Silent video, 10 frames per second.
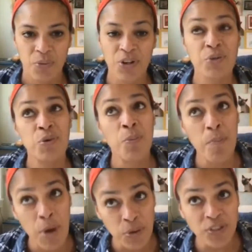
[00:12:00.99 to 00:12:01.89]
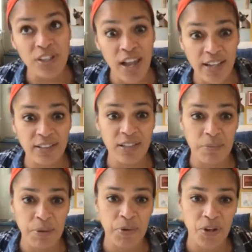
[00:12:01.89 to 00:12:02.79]
where you will most
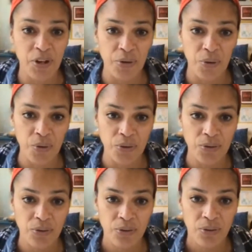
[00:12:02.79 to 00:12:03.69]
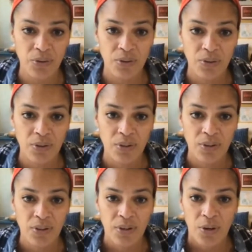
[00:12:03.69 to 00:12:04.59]
likely be put on hold?
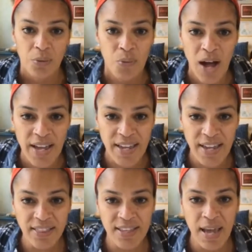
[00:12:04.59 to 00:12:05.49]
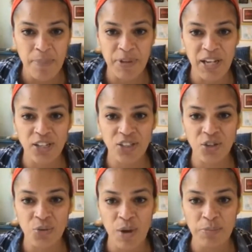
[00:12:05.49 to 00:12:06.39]
Why can't the
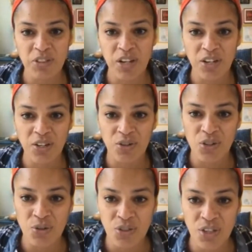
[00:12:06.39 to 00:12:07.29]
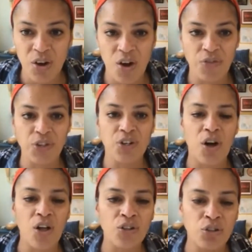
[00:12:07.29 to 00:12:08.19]
application or website you're using offer to
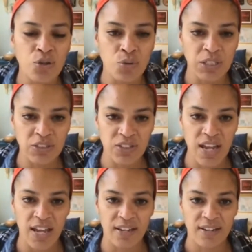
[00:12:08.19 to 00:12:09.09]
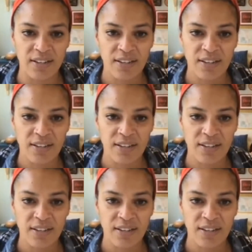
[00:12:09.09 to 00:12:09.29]
call you instead?